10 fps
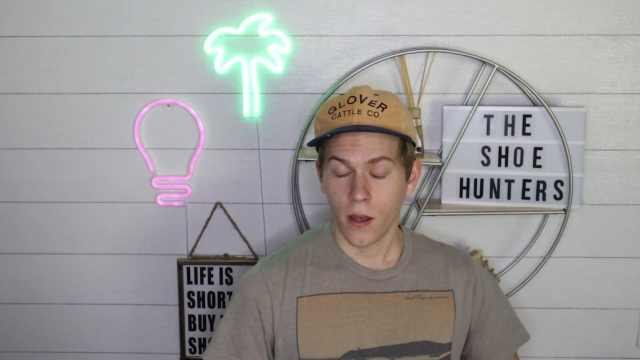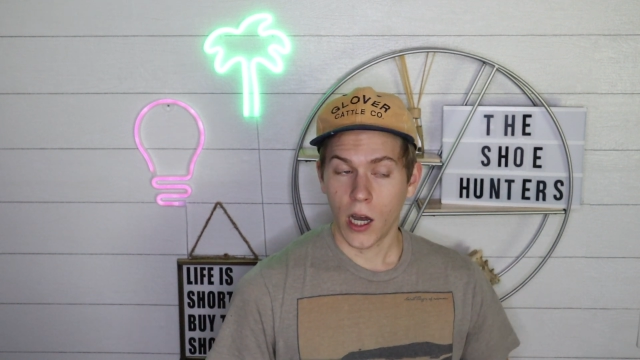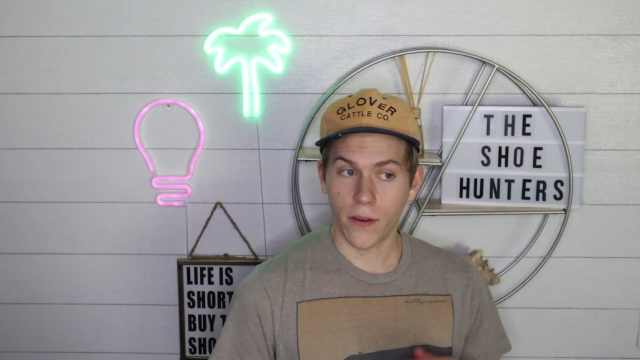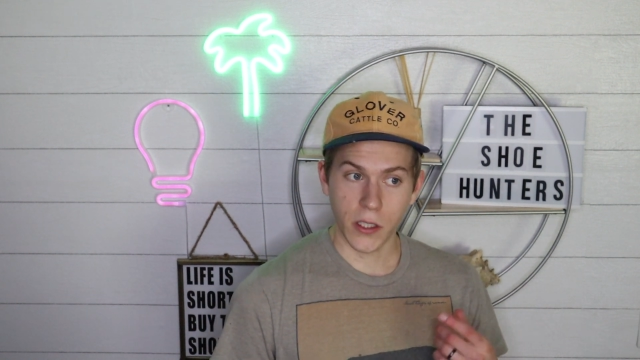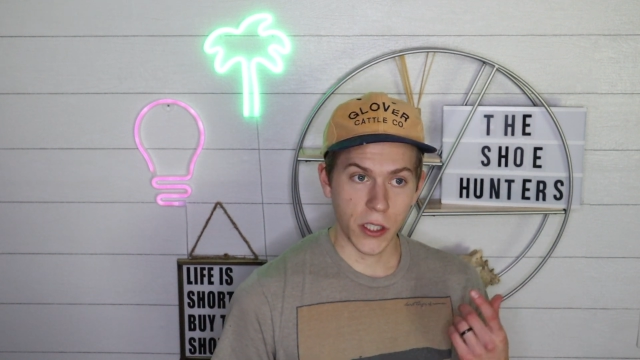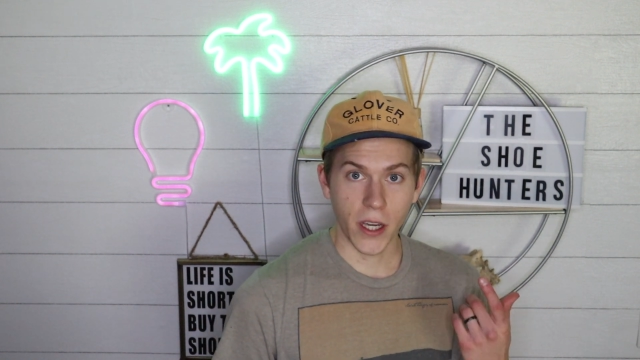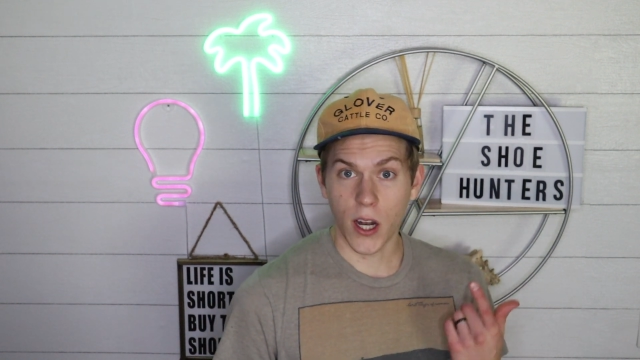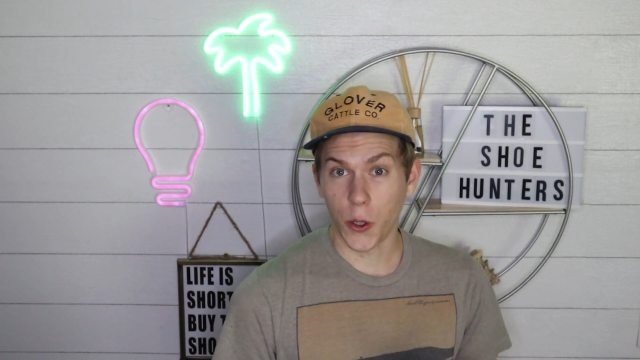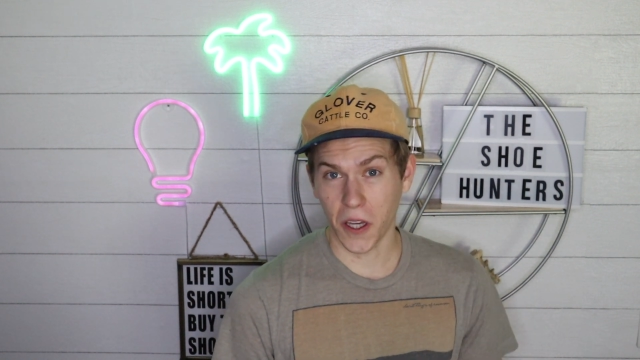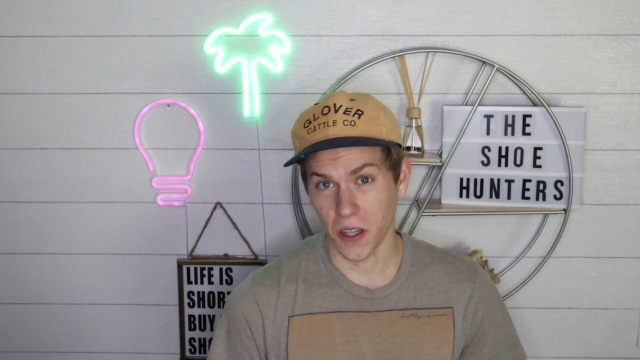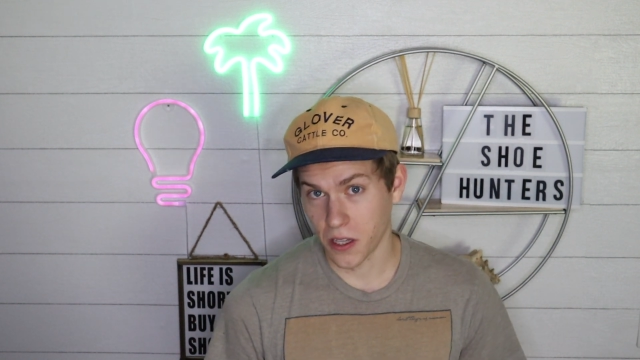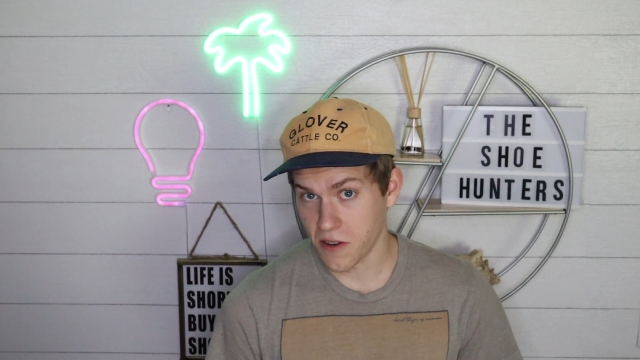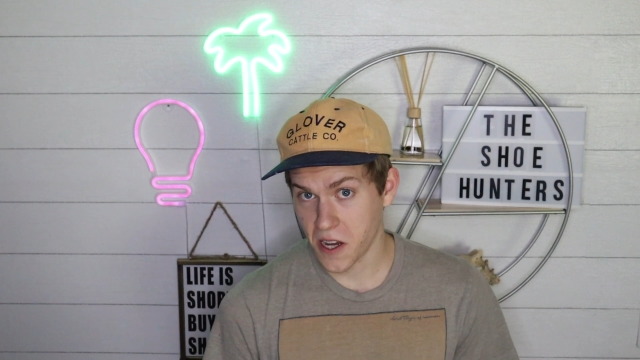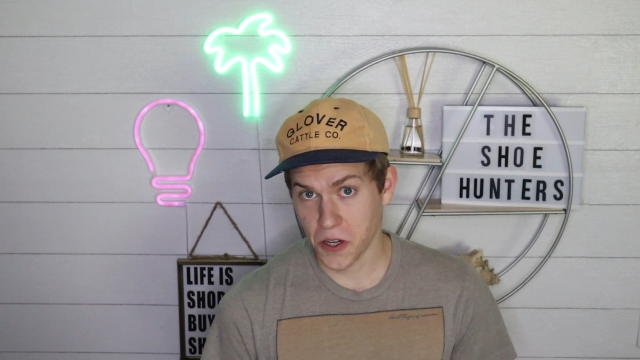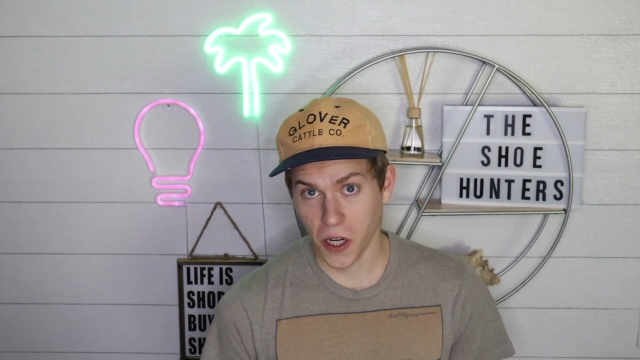Obviously, you got to look at the
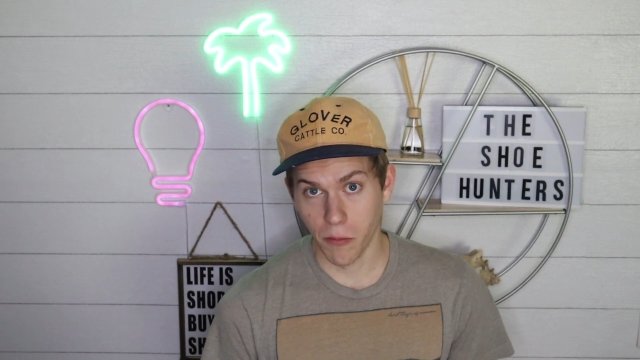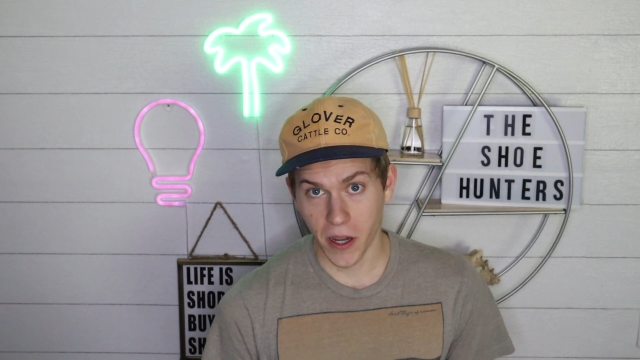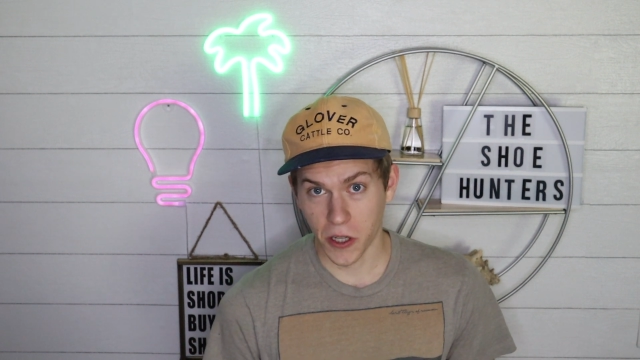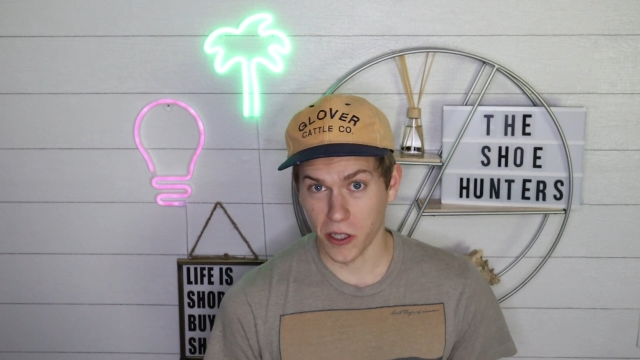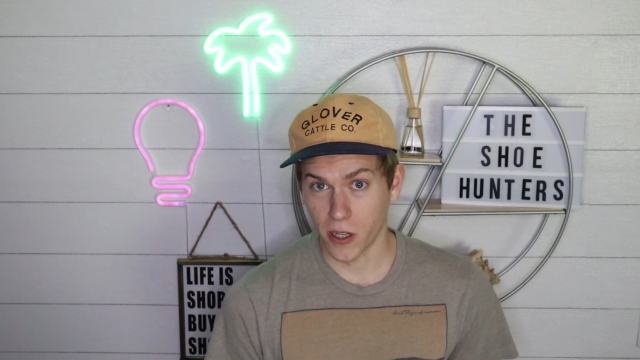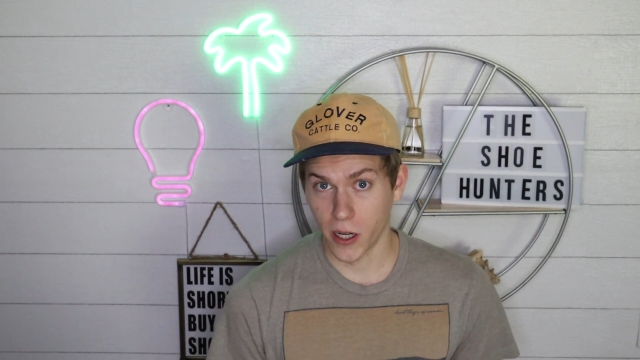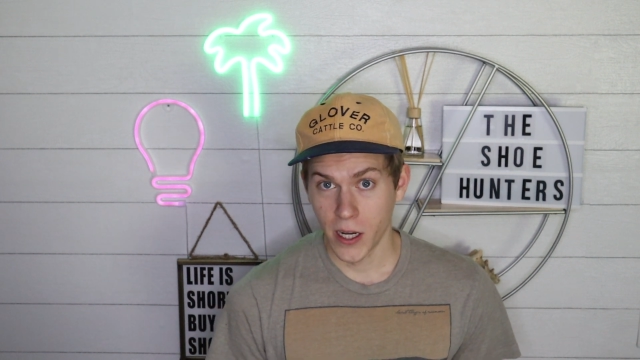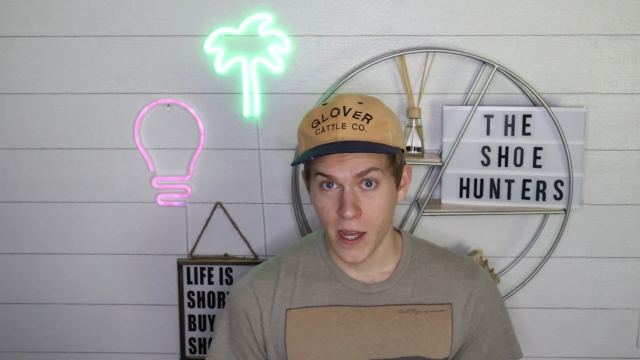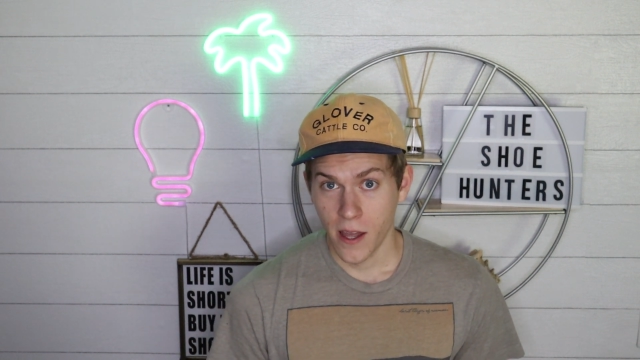condition, make sure